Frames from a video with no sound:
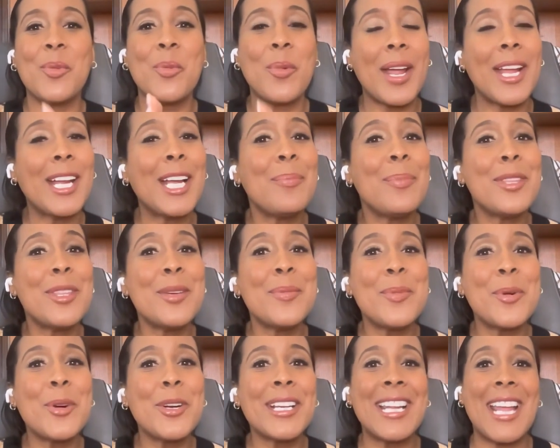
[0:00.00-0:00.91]
to wake up in the
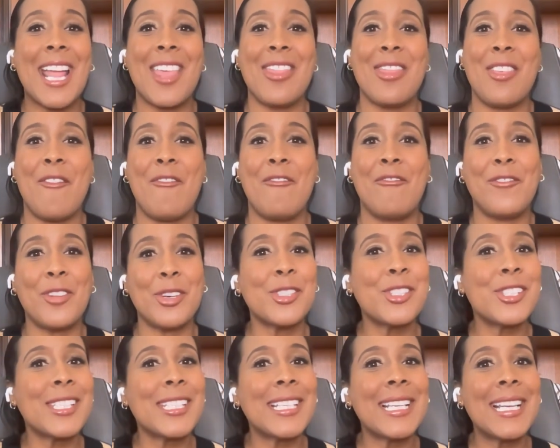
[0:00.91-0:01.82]
morning and the
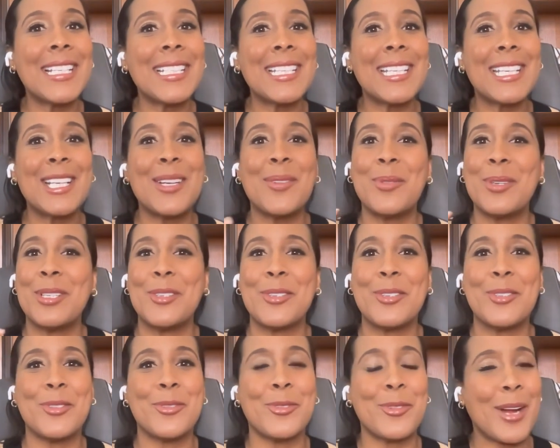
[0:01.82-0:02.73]
first thing I did
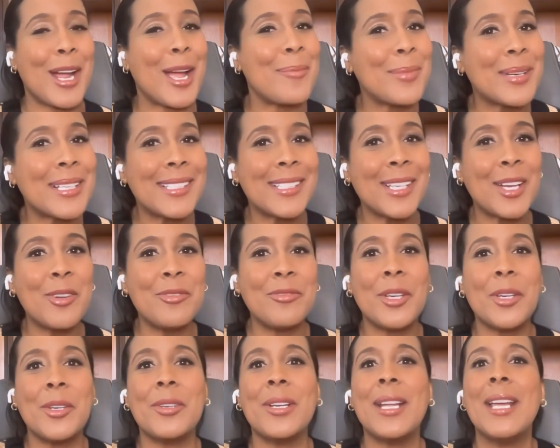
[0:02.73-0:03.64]
was grab my cell
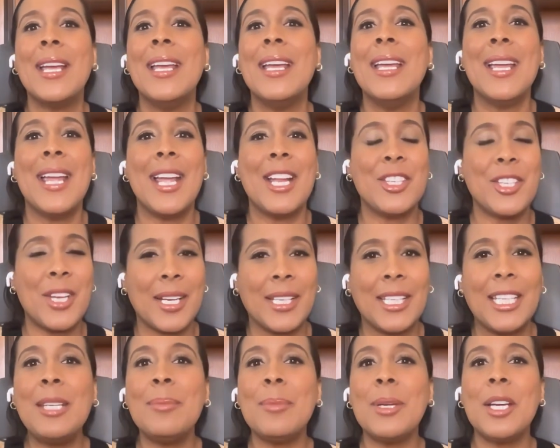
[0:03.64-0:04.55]
phone and
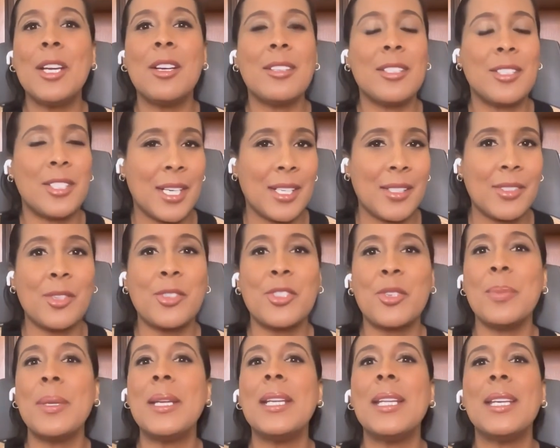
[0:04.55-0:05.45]
check email and check
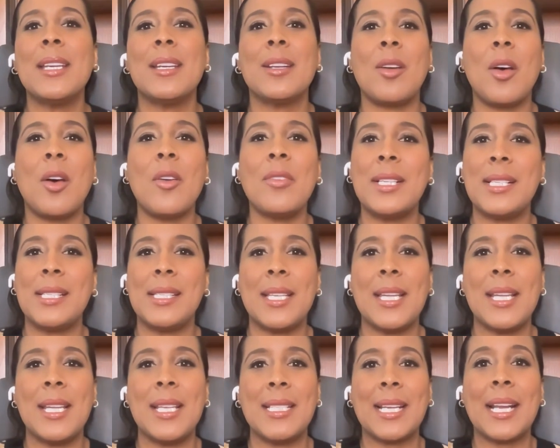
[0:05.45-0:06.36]
social media and all these
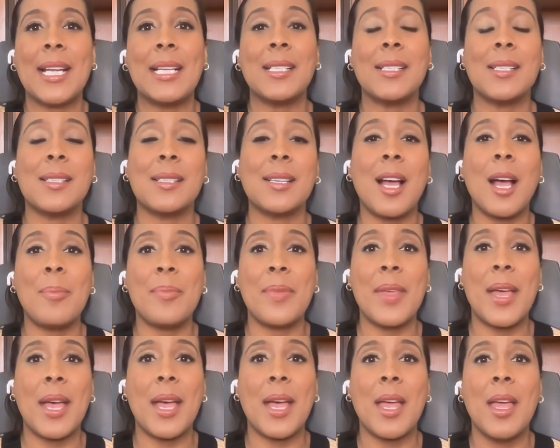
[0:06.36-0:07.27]
things. And I stopped
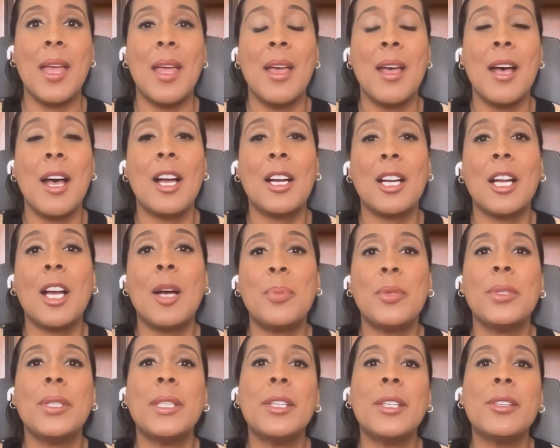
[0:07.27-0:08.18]
that a
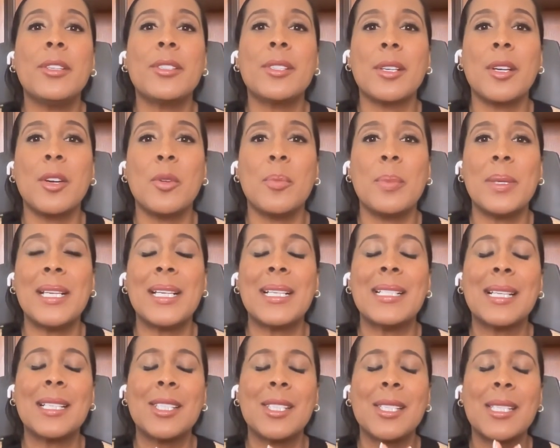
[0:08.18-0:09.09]
couple years ago
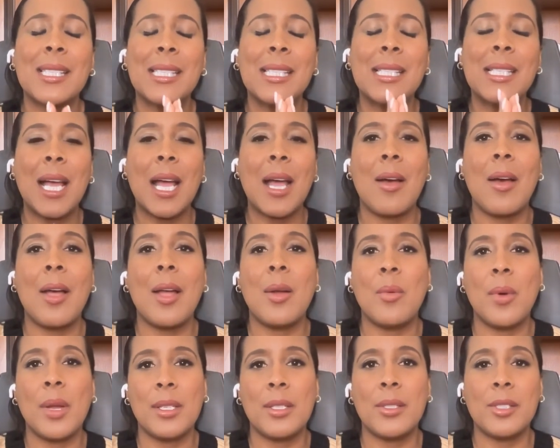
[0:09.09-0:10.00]
because that's just not how I
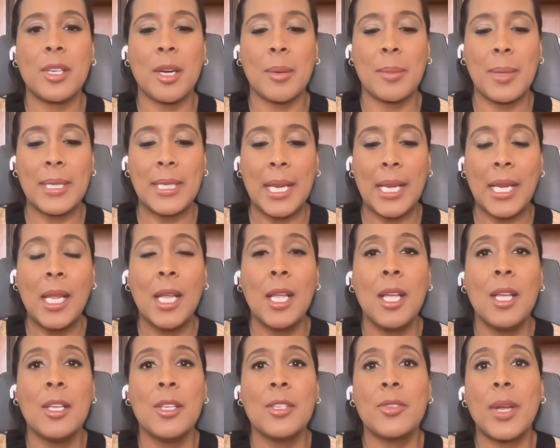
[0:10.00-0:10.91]
wanted to start my day.
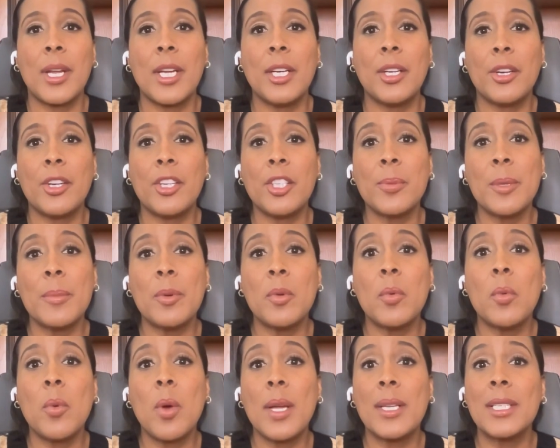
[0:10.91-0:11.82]
So I mm-hmm. encourage
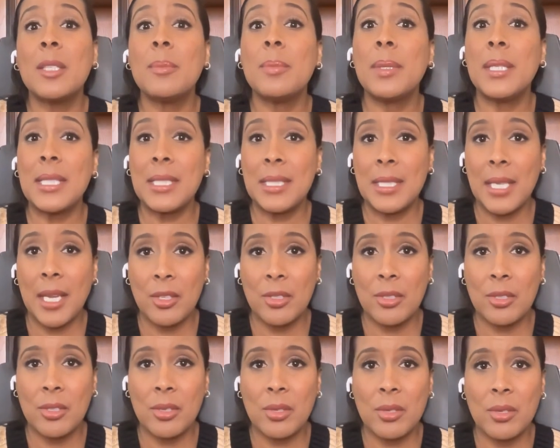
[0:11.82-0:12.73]
people one to be
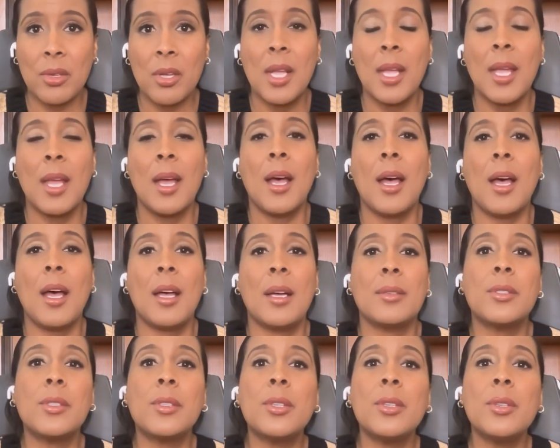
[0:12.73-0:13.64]
intentional uh,
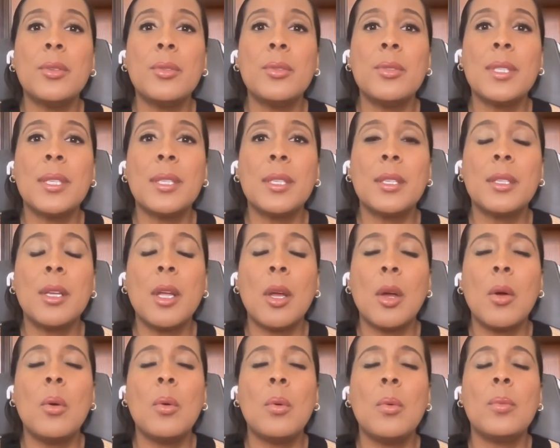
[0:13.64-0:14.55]
two, to
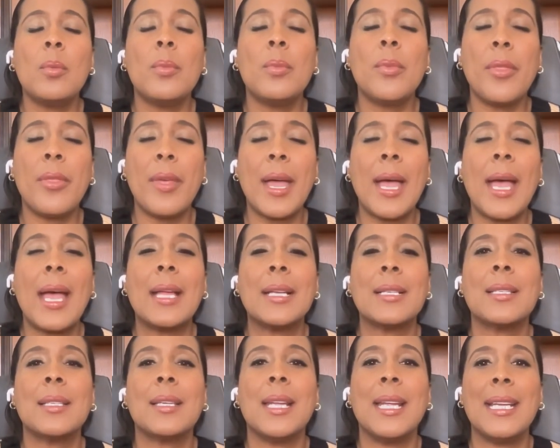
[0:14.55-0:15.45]
know
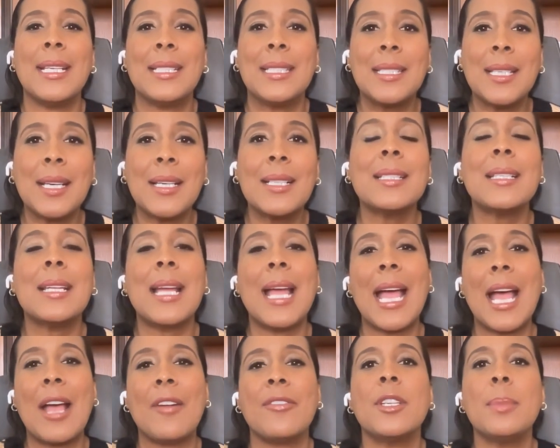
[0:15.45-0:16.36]
that it doesn't
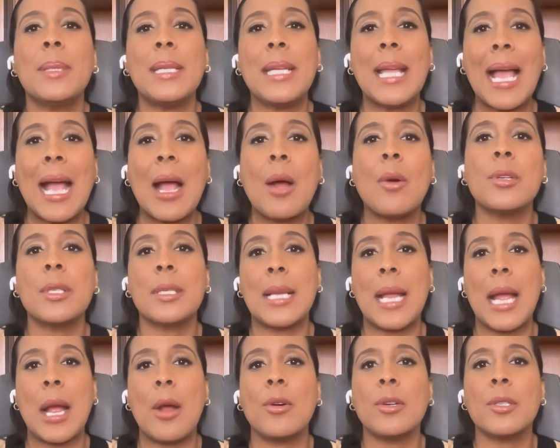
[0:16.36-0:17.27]
have to be hours and
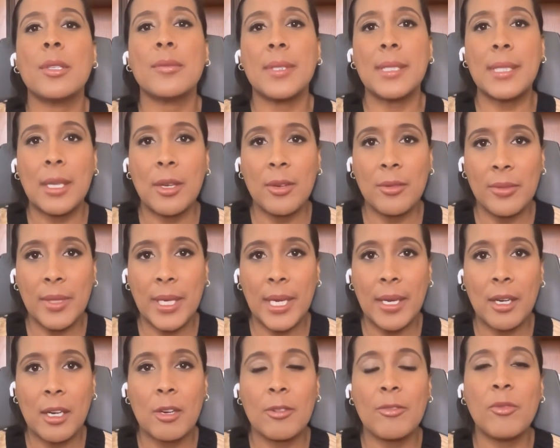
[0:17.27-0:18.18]
hours of self
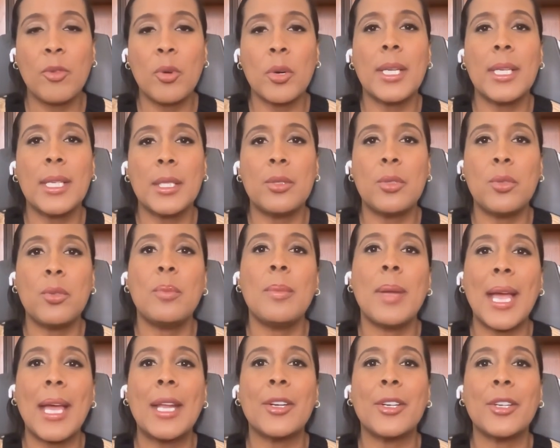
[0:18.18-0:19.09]
care for it to
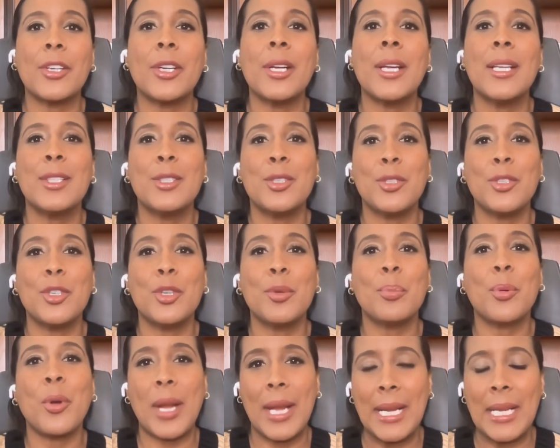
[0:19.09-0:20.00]
matter to your
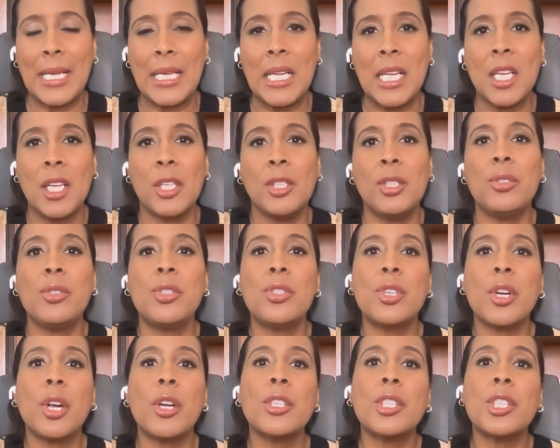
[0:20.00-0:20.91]
brain. You
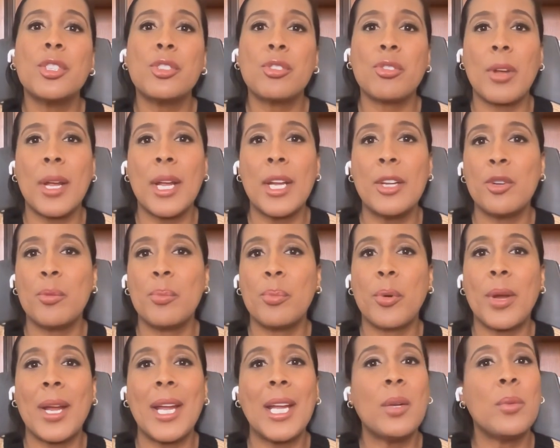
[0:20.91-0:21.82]
start to train your
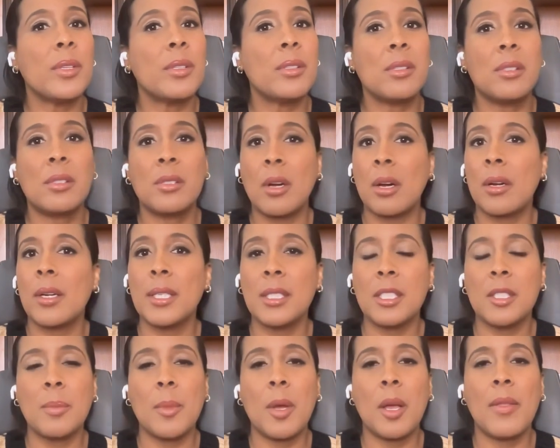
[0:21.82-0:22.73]
brain with starting
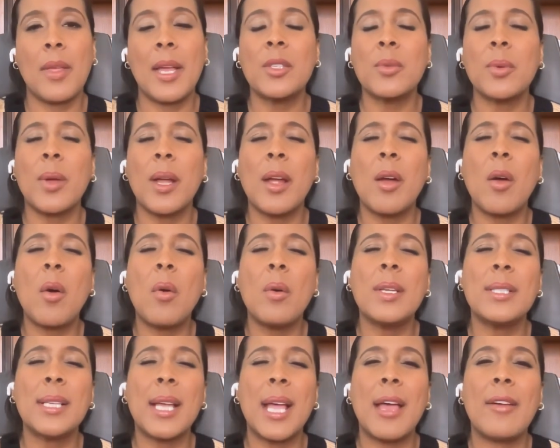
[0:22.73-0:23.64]
small. That's why I
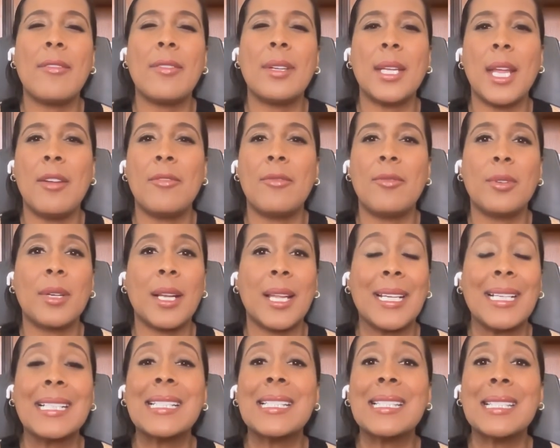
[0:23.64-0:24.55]
always advocate for
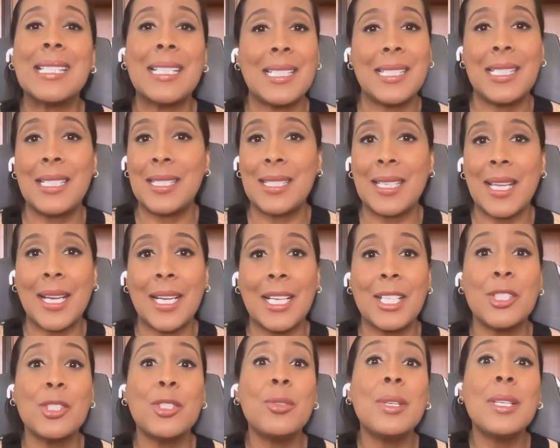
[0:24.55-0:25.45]
like 60
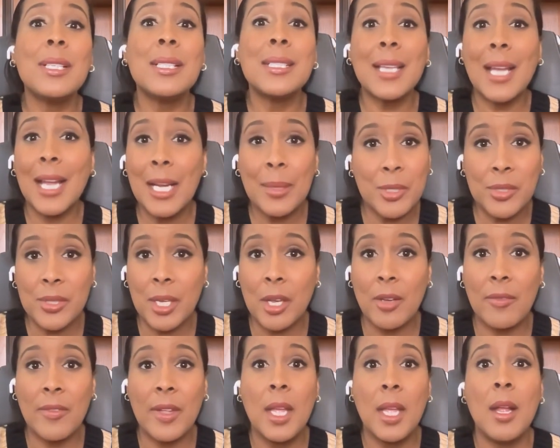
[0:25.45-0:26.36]
seconds. You can time
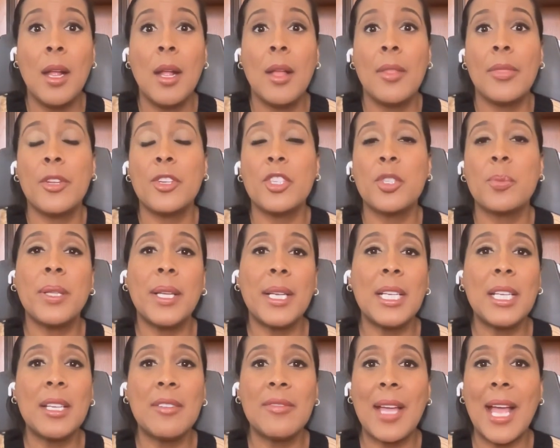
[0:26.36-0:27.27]
yourself. There's
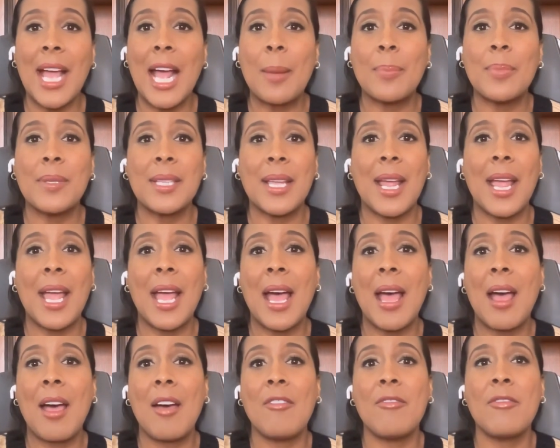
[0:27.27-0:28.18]
plenty of apps that
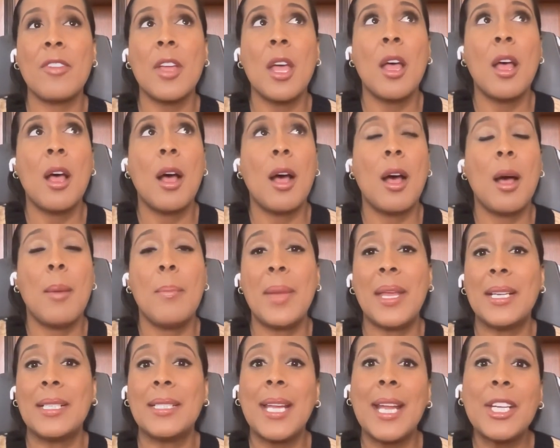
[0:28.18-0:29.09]
have uh,
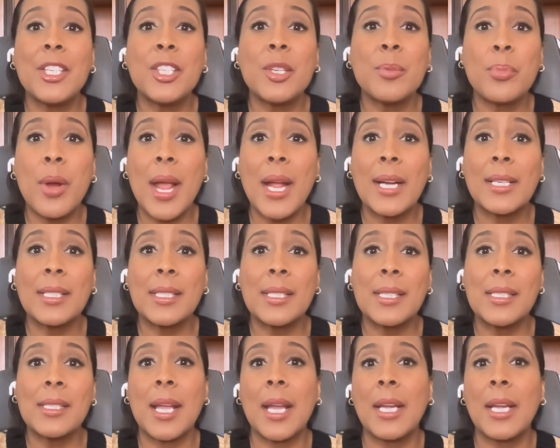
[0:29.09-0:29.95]
meditation practices.